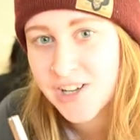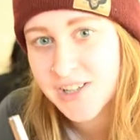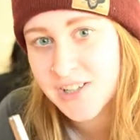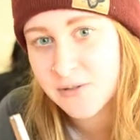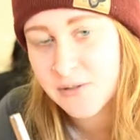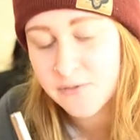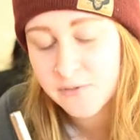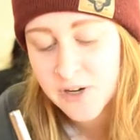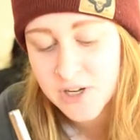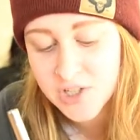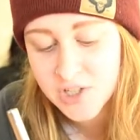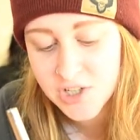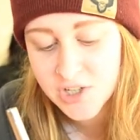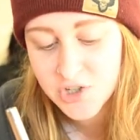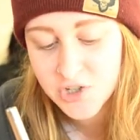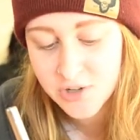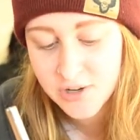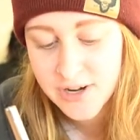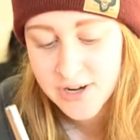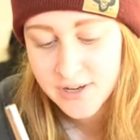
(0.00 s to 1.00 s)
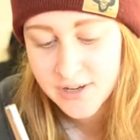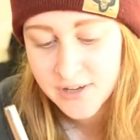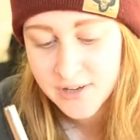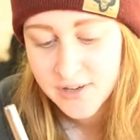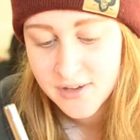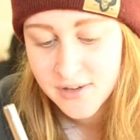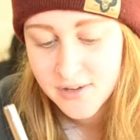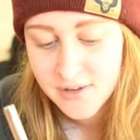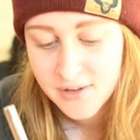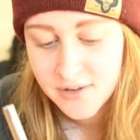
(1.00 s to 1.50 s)
It's a refreshing drink,
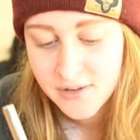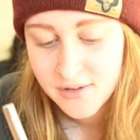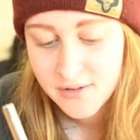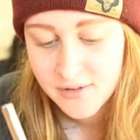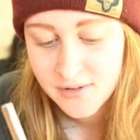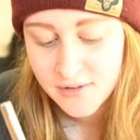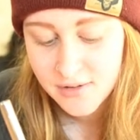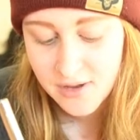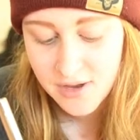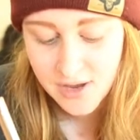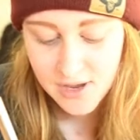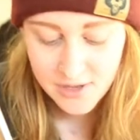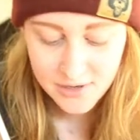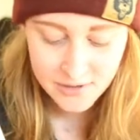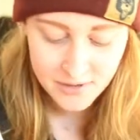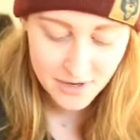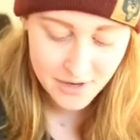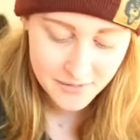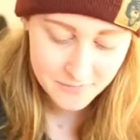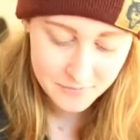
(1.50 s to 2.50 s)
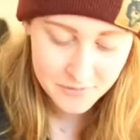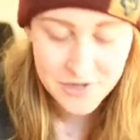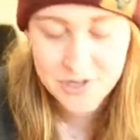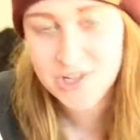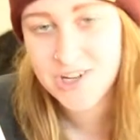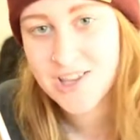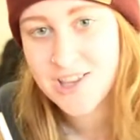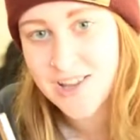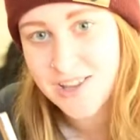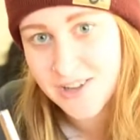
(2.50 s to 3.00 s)
and I
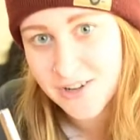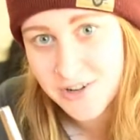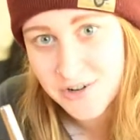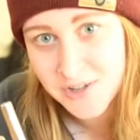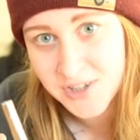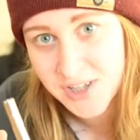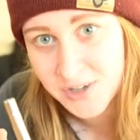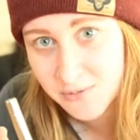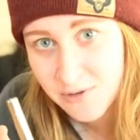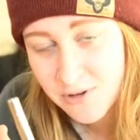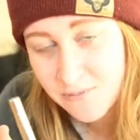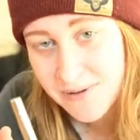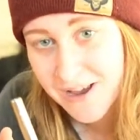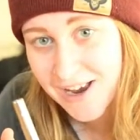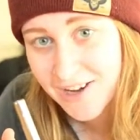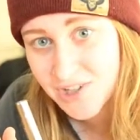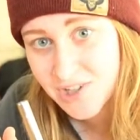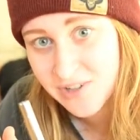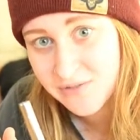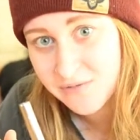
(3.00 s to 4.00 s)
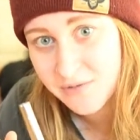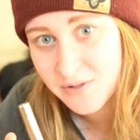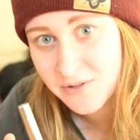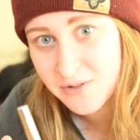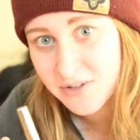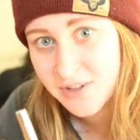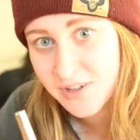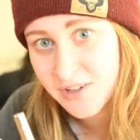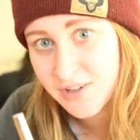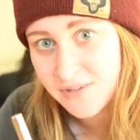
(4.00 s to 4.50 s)
appreciate that they're using real passion fruit,
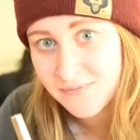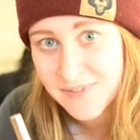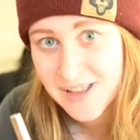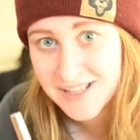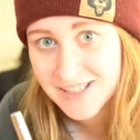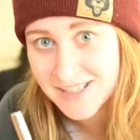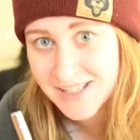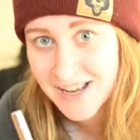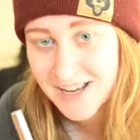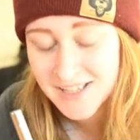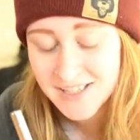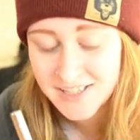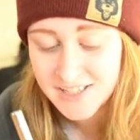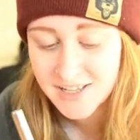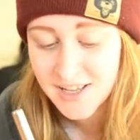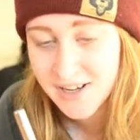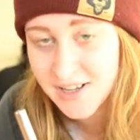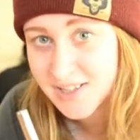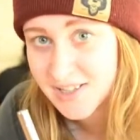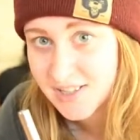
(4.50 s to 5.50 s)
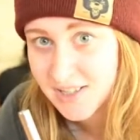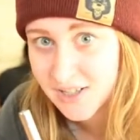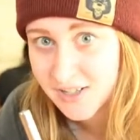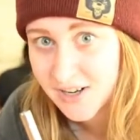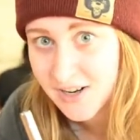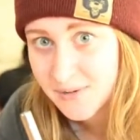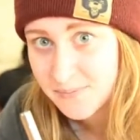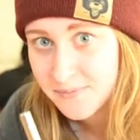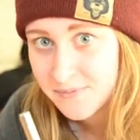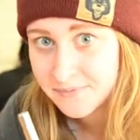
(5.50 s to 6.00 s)
so that's nice. It's not a
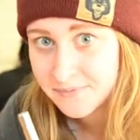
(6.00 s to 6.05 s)
syrup.